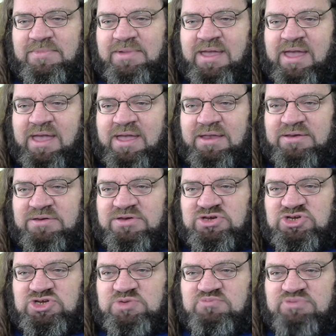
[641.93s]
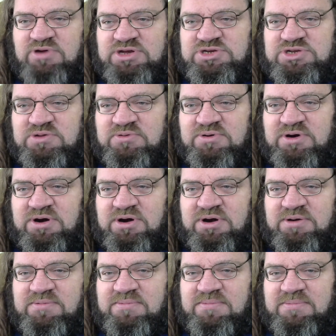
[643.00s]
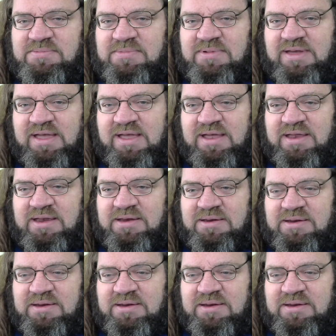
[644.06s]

and spreads the word and